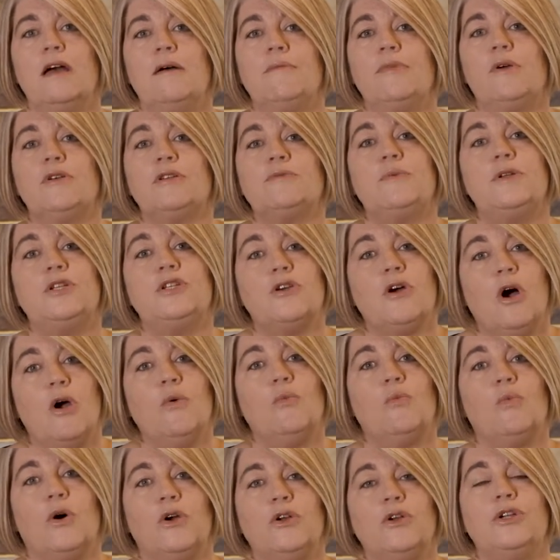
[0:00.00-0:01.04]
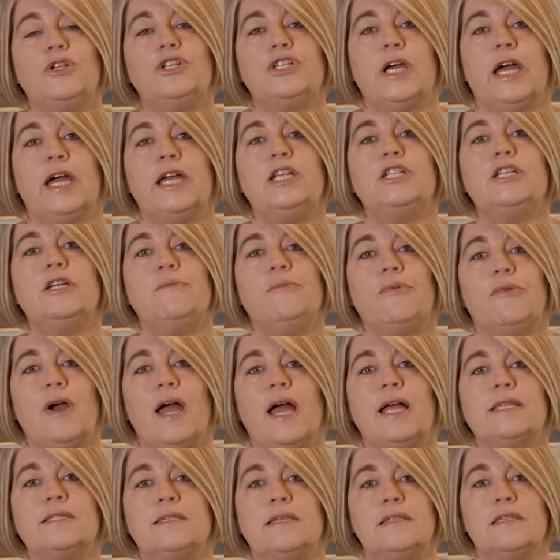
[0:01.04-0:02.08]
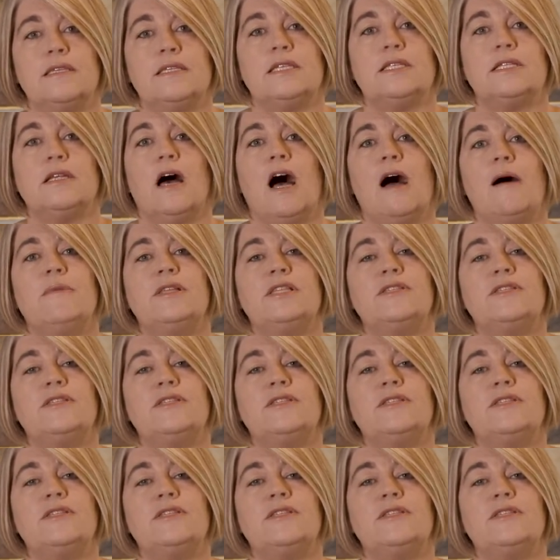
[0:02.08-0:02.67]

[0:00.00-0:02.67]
because we don't want you changing brands at this time.